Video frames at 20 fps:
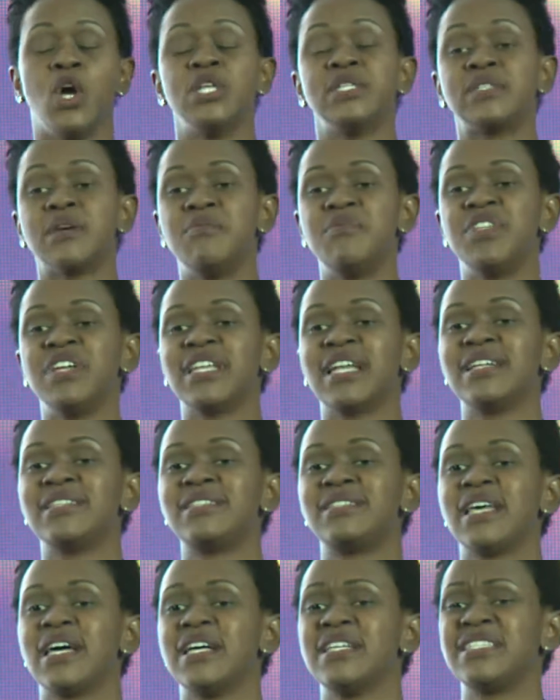something that
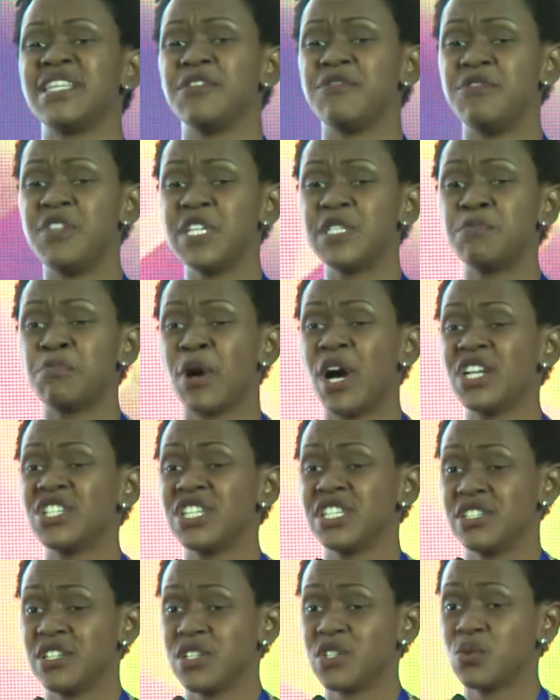says, if this
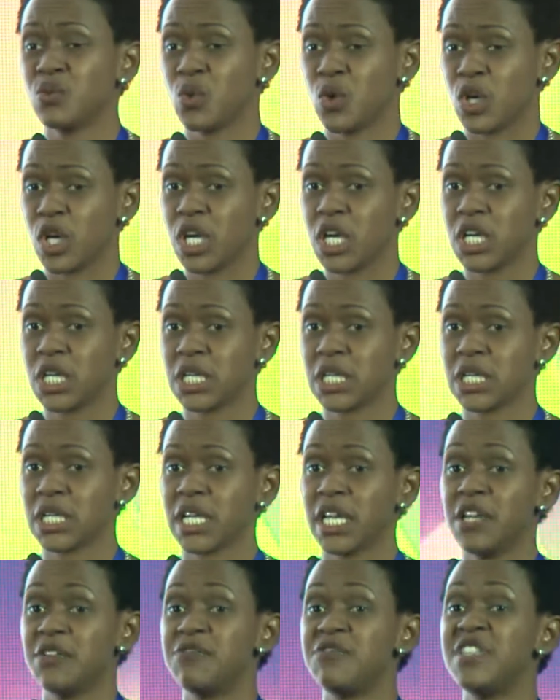project doesn't work,
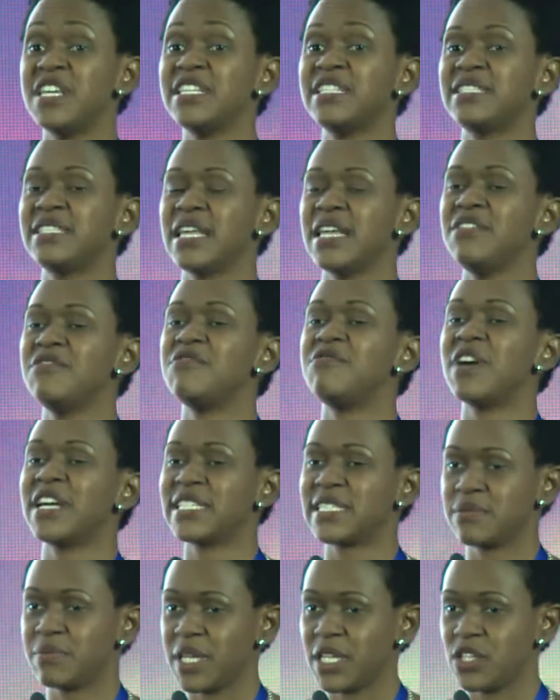if this
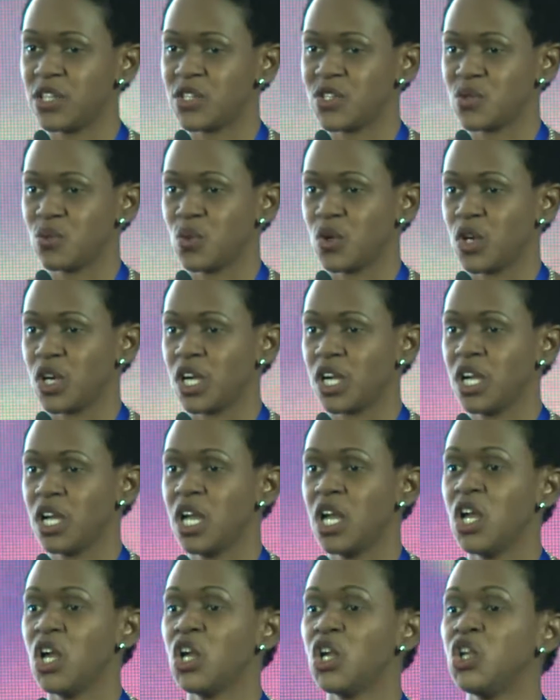investment doesn't work,
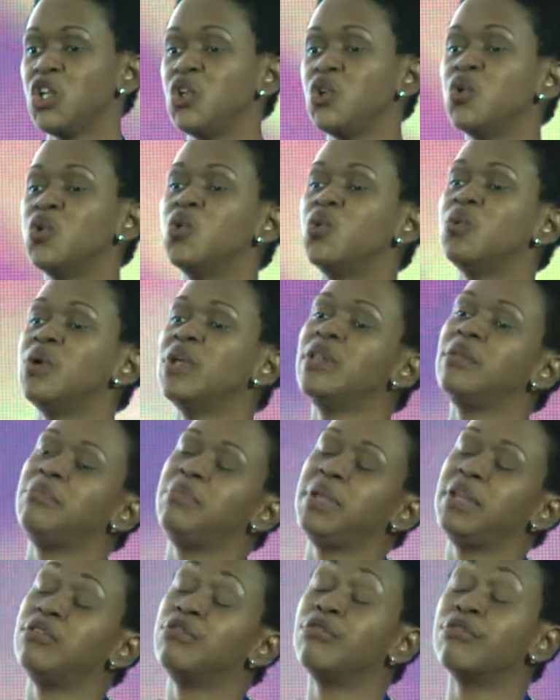you will
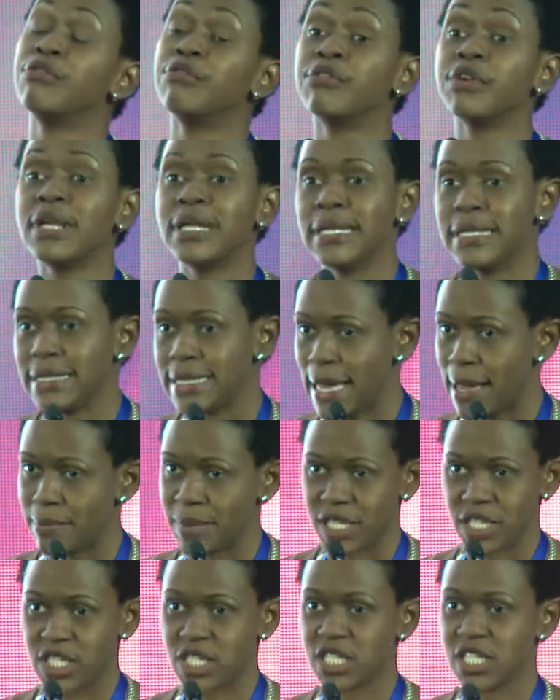be really
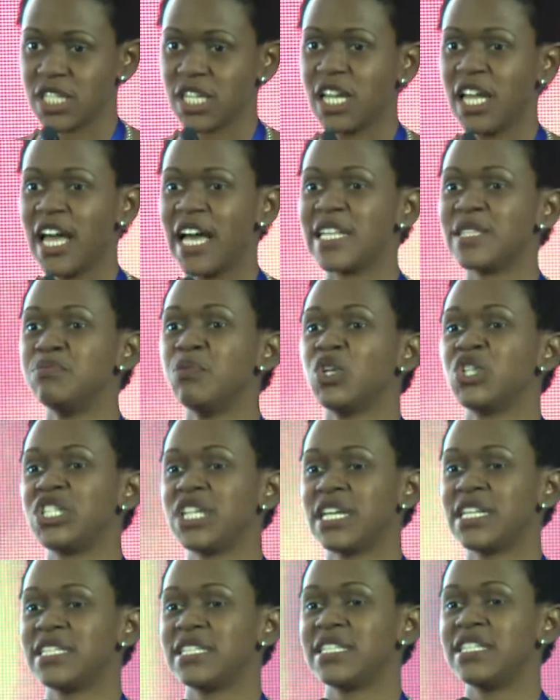damaged as much
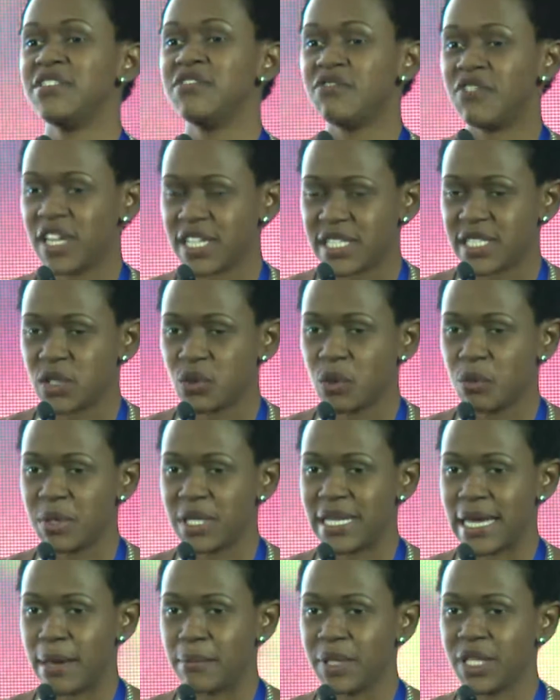as the investor will be
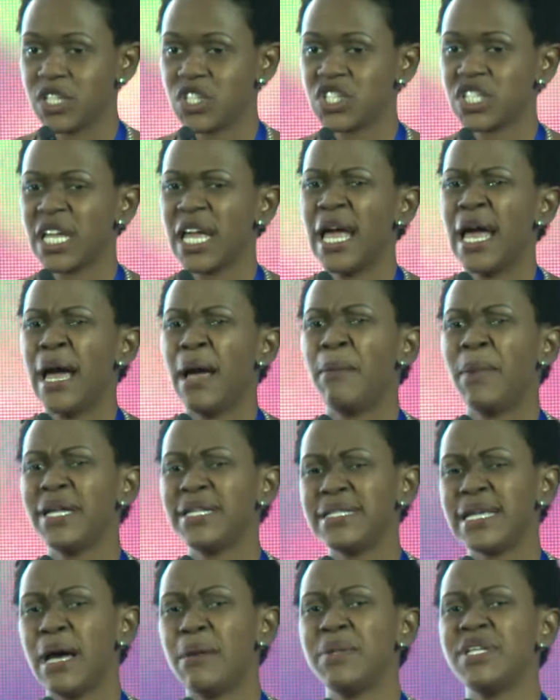damaged. And by
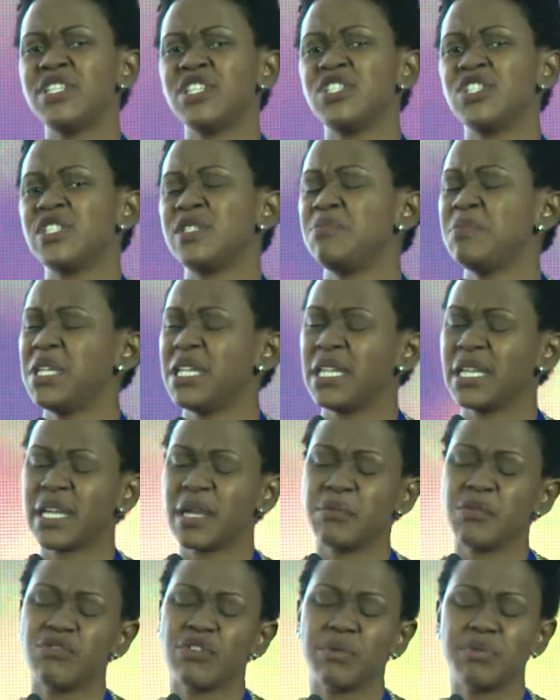damage, I just mean it
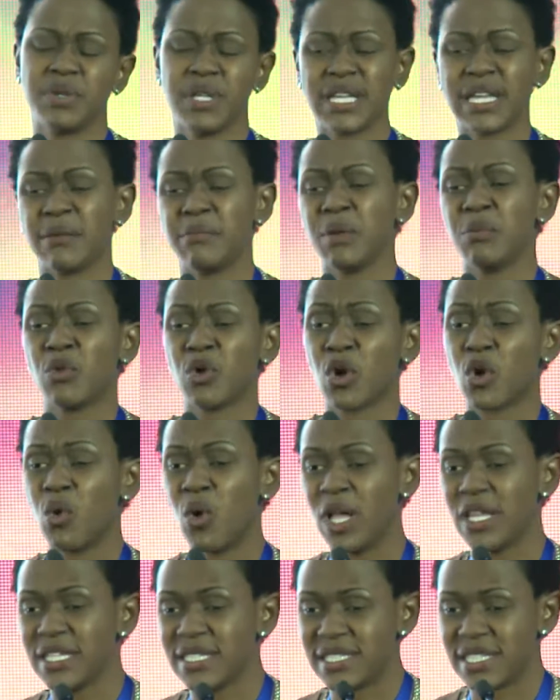can be more
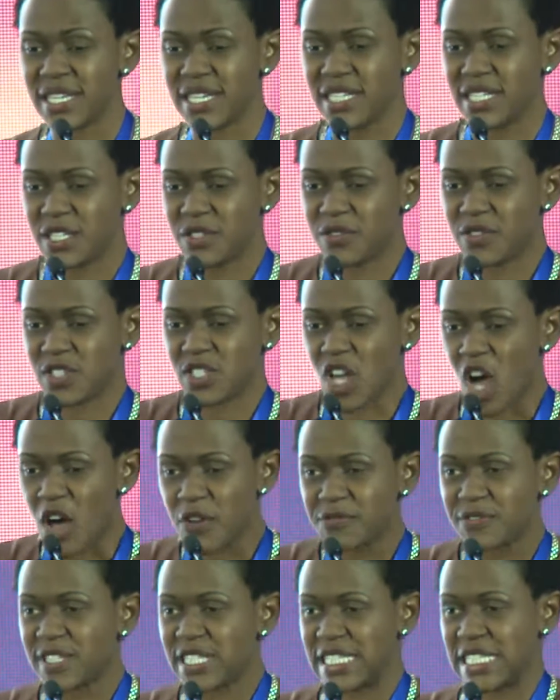qualitative,
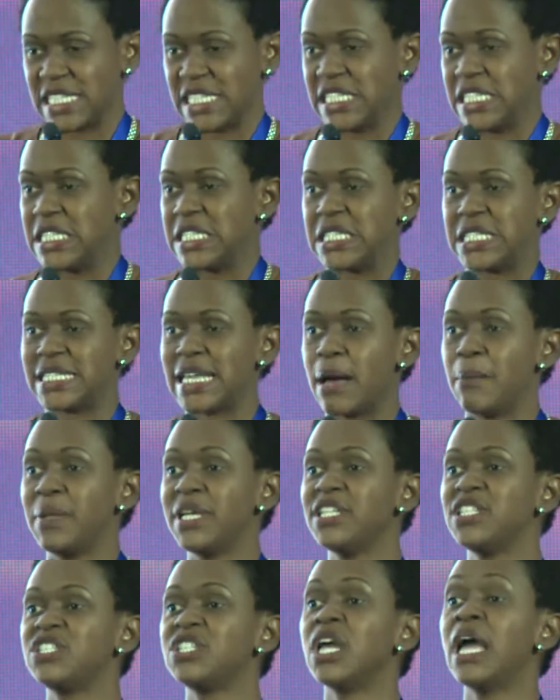soft skills
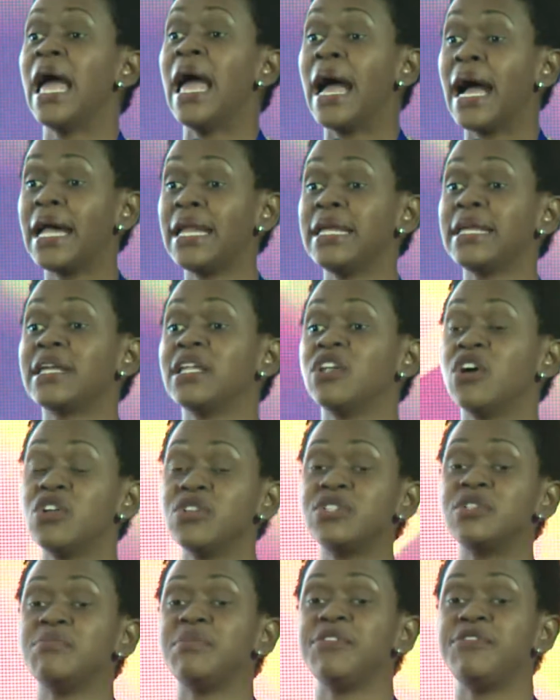damaged, and it can
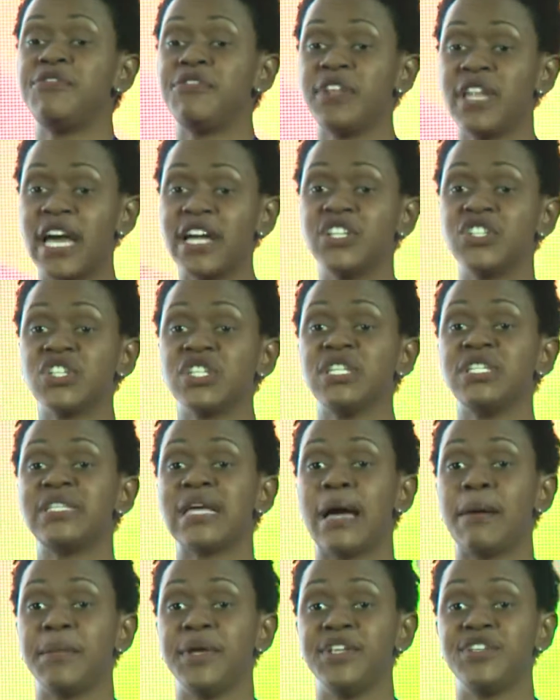also be financially
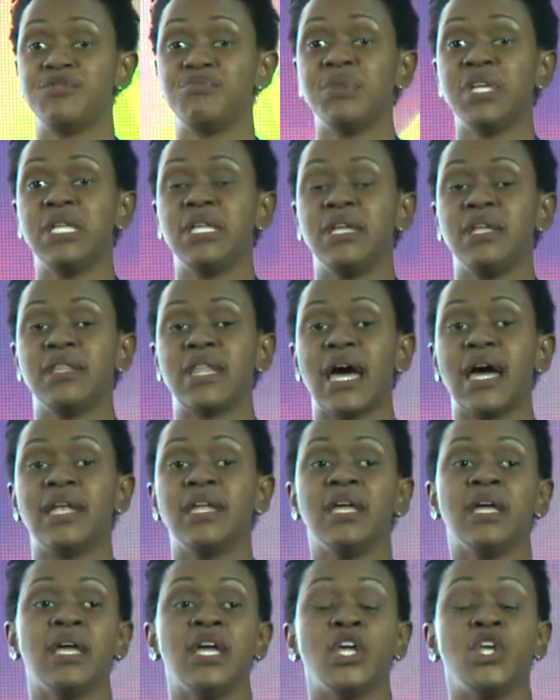damaged, meaning that
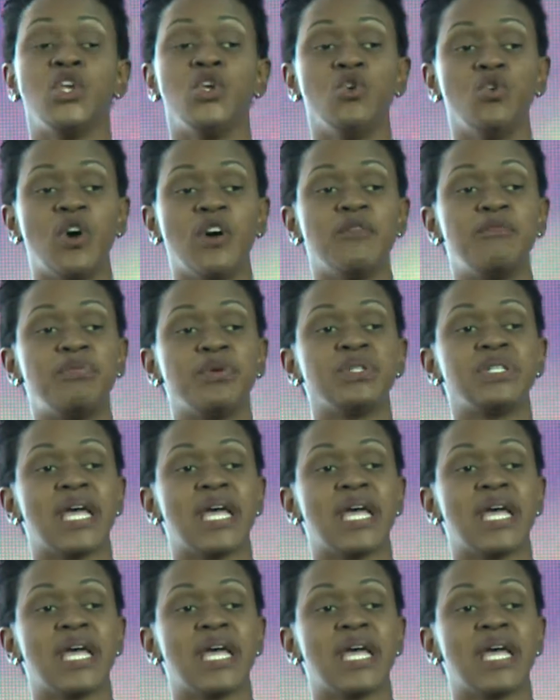you have put